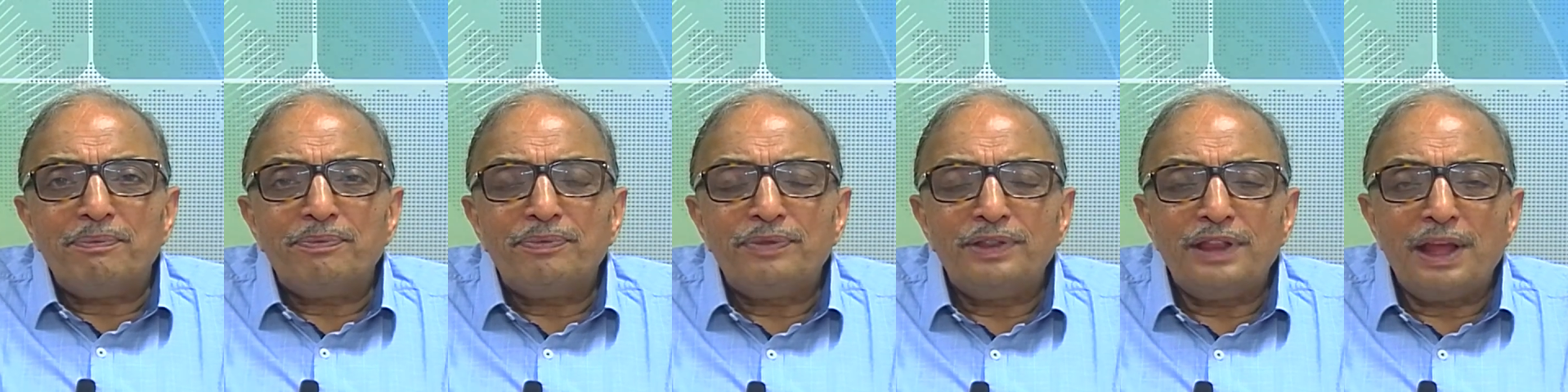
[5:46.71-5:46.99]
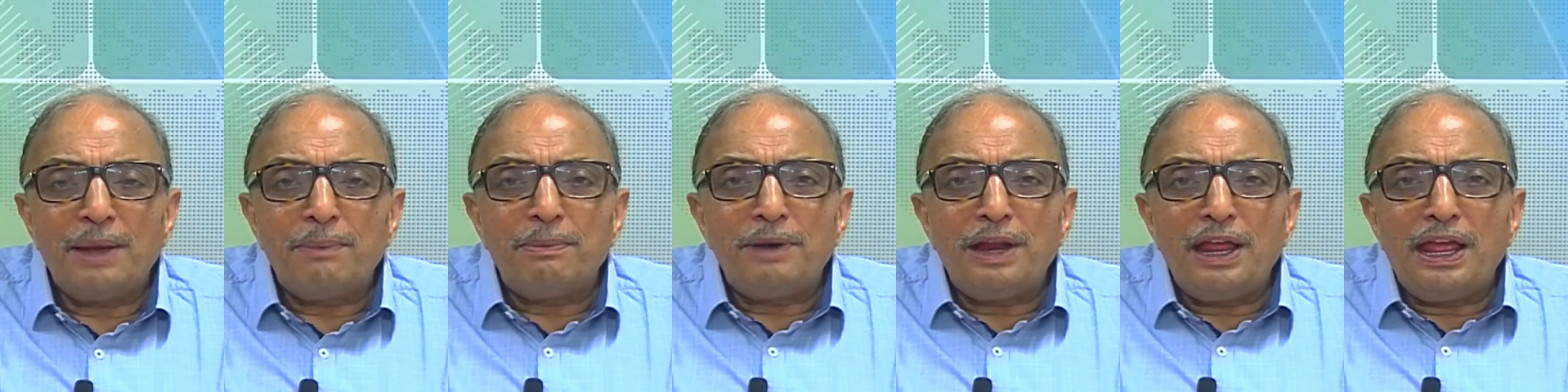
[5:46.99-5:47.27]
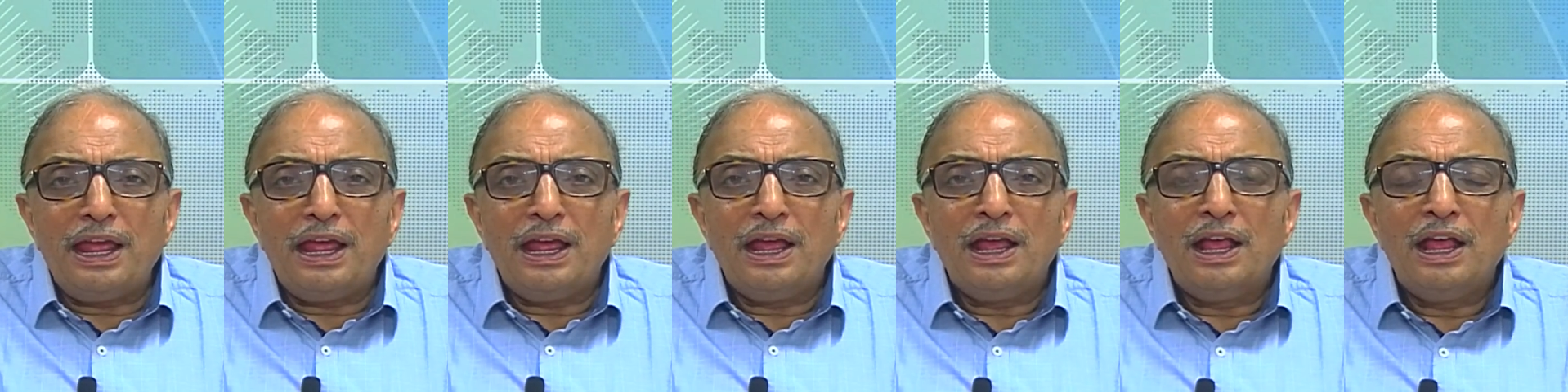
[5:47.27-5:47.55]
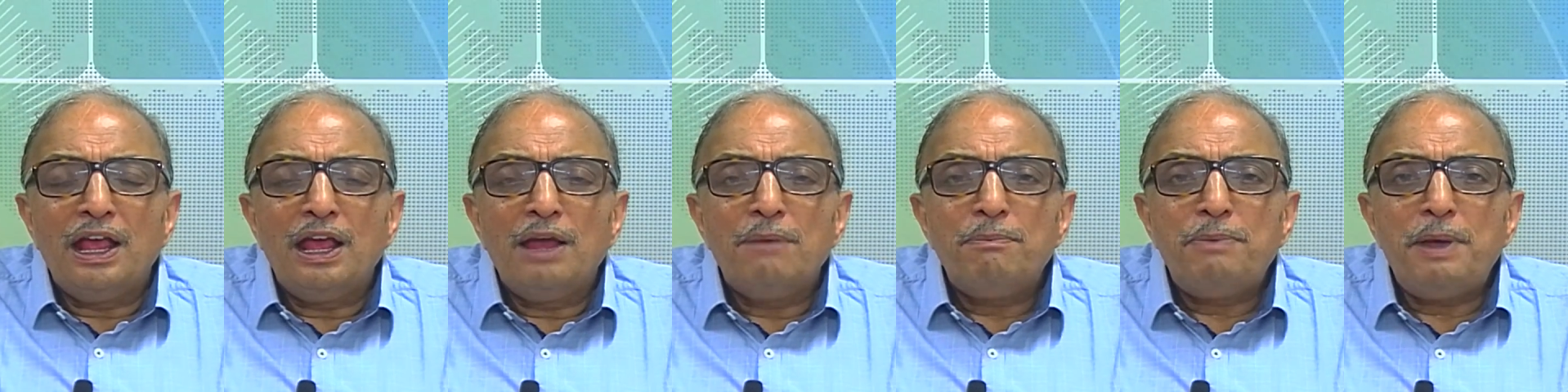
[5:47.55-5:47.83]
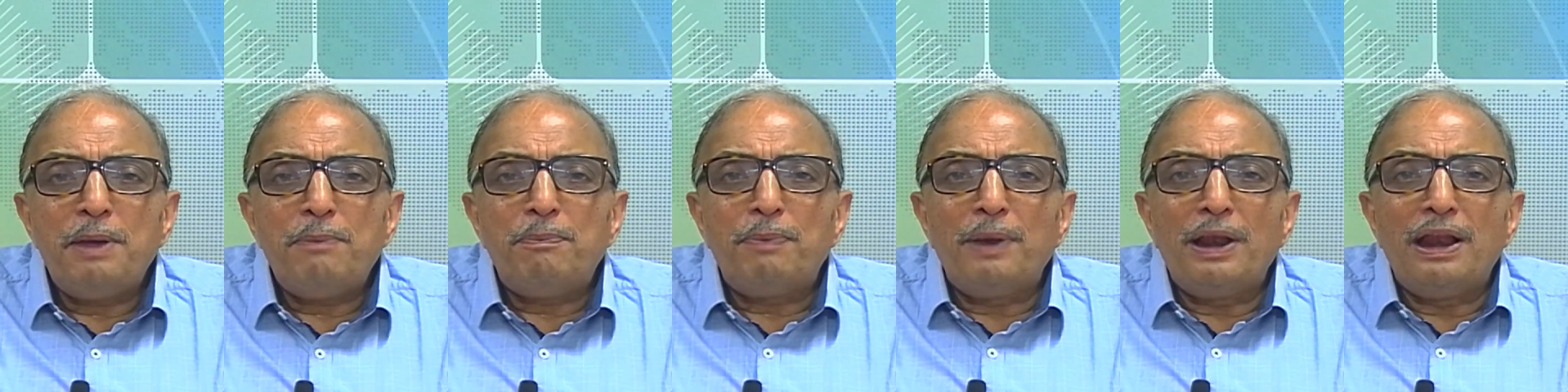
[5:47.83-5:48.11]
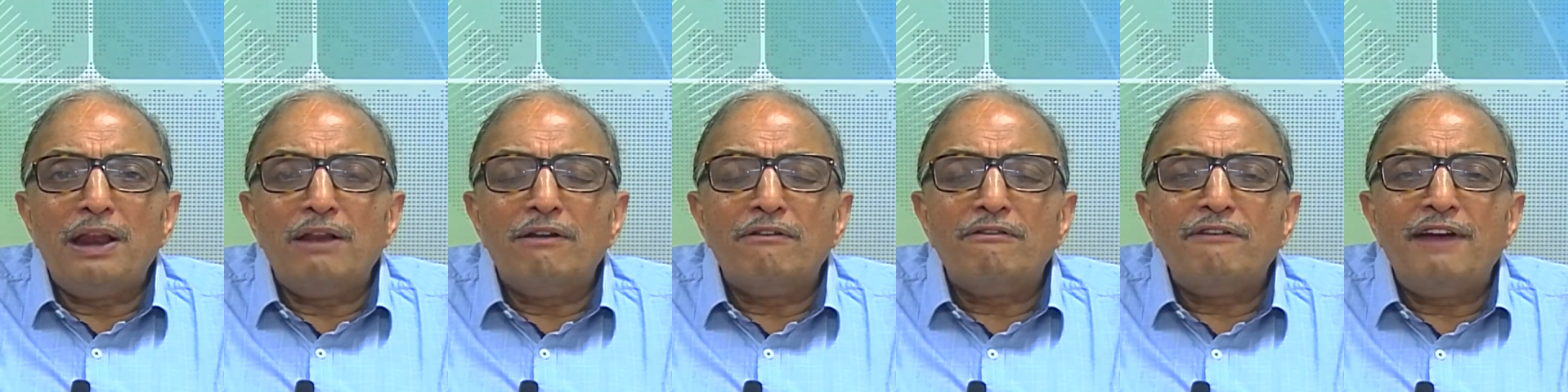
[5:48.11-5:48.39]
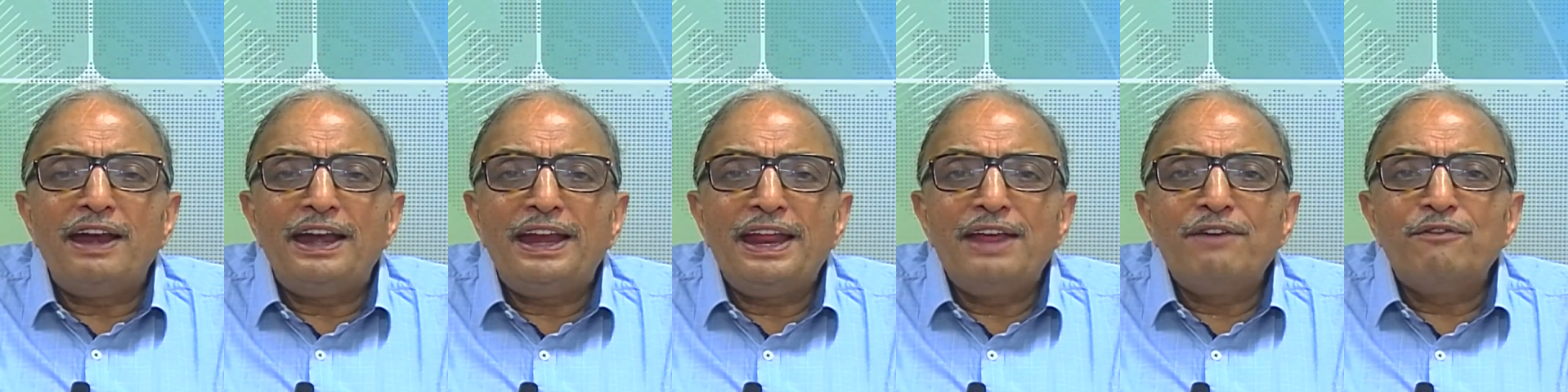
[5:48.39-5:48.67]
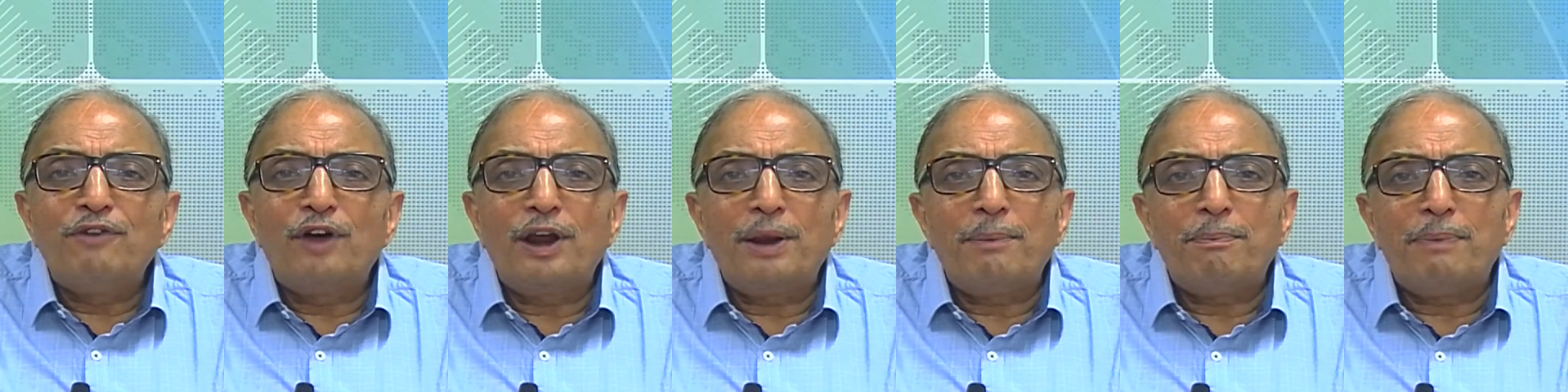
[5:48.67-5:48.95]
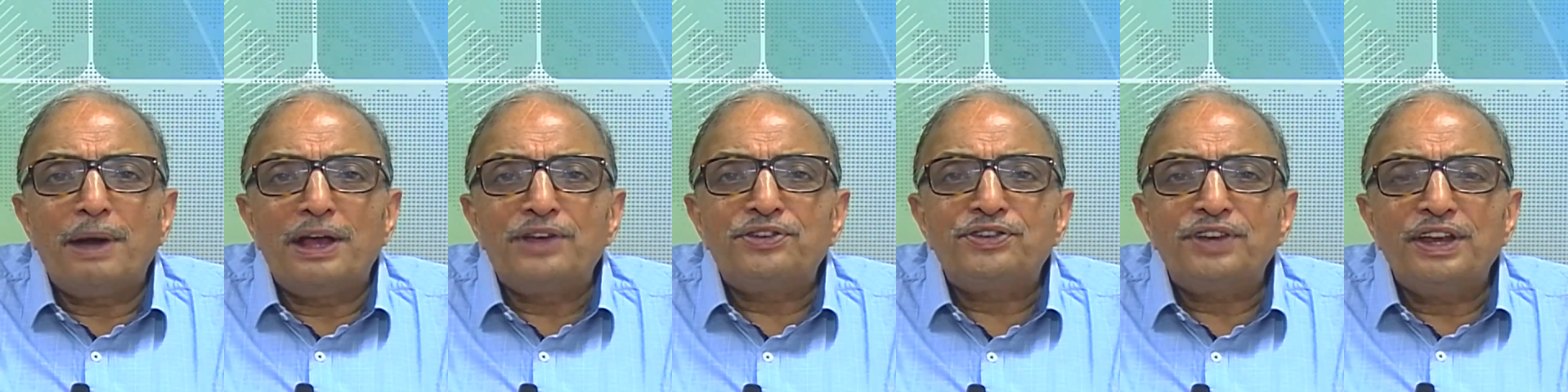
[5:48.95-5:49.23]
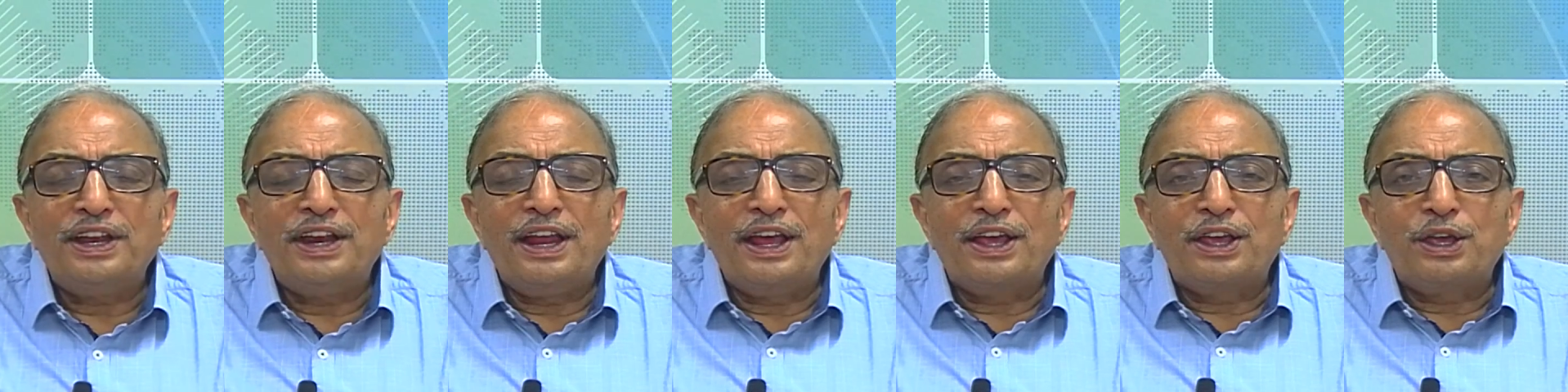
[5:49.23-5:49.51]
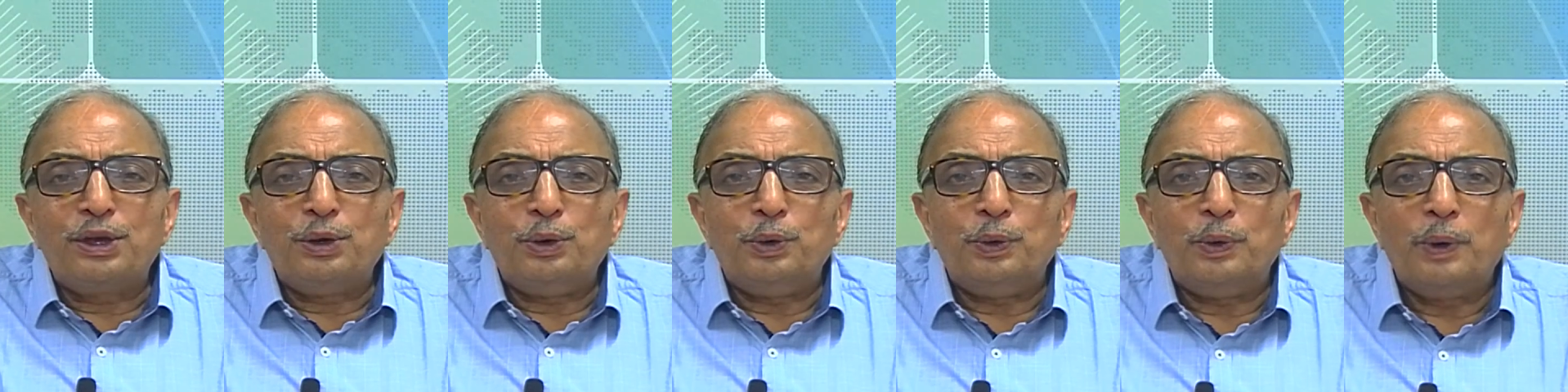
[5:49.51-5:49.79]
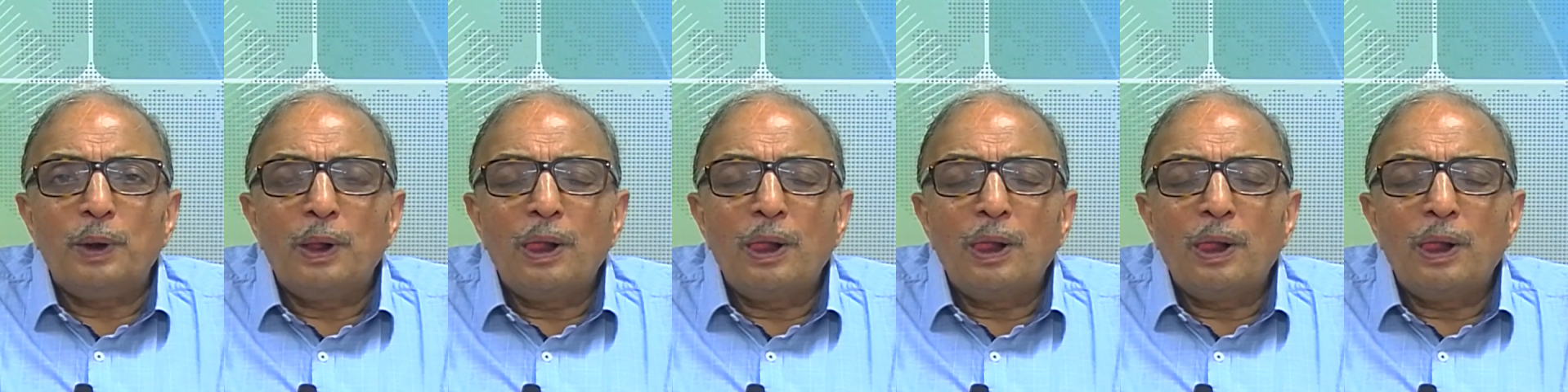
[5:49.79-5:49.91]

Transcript: namely people waiting for a bus in a queue.